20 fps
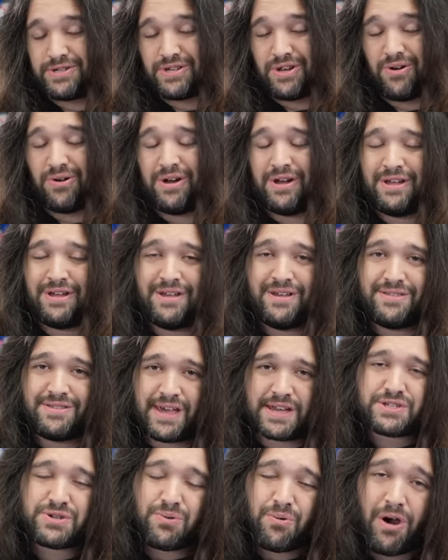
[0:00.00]
So
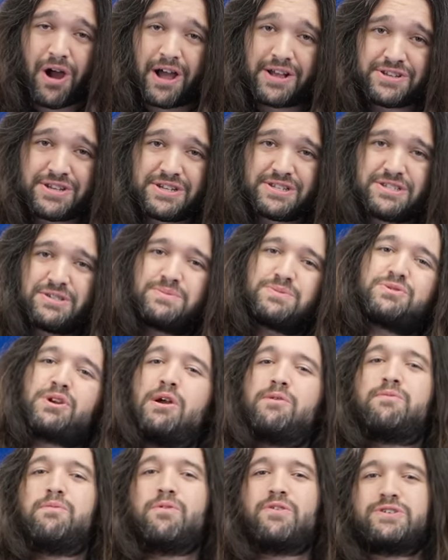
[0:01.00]
thanks for watching.
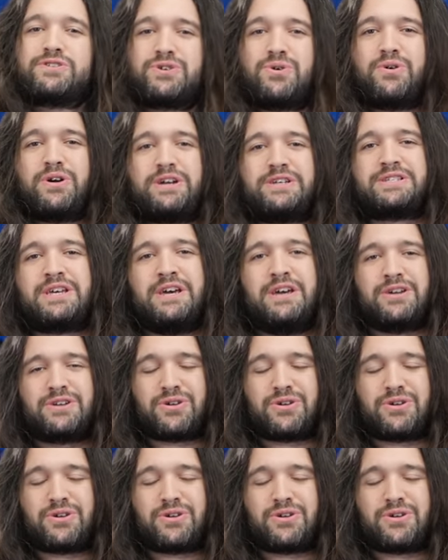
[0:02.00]
Subscribe for more as always.